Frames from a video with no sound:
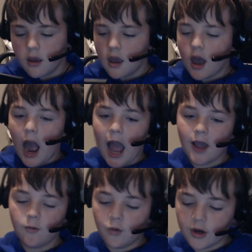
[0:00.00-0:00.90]
I
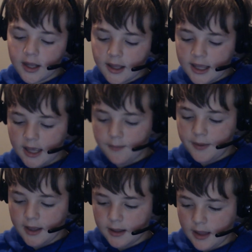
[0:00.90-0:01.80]
wouldn't keep
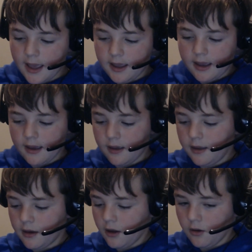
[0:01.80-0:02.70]
it like,
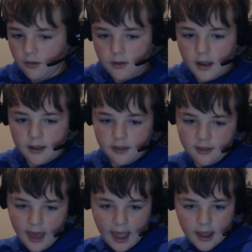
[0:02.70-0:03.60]
like
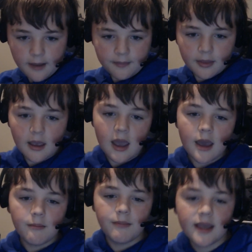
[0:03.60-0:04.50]
that,
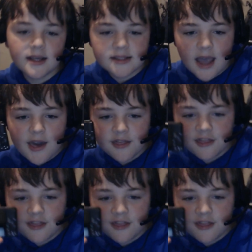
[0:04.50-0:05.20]
because that